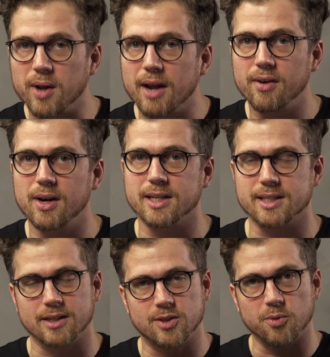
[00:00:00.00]
whatever it is,
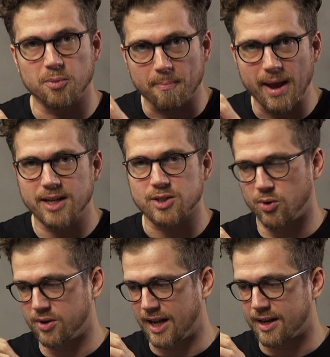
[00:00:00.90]
that you make
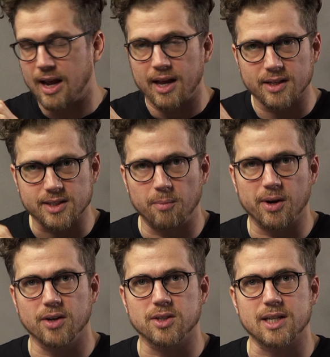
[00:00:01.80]
sure that
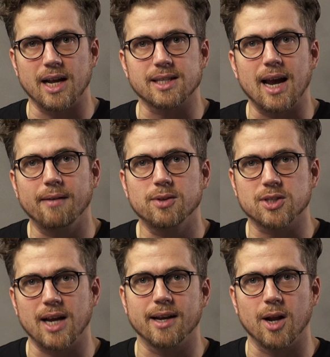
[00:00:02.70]
someone understands I have to
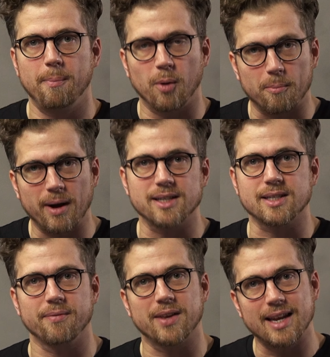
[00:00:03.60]
sign up or buy
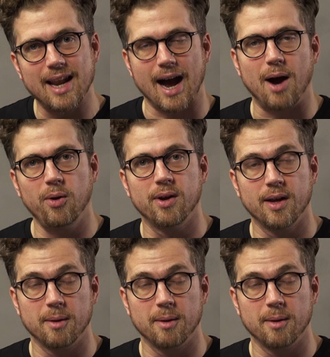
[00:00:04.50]
something now,